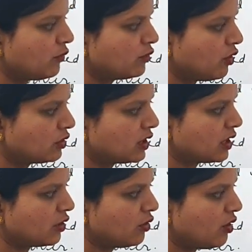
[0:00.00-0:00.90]
of
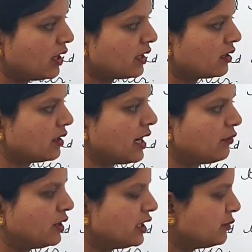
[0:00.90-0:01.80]
doctor, lawyer,
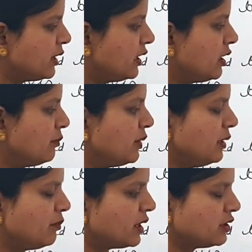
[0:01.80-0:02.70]
advertisement
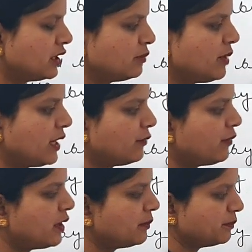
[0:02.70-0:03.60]
company purchased by
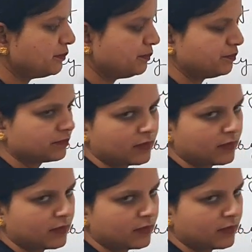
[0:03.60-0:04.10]
firm.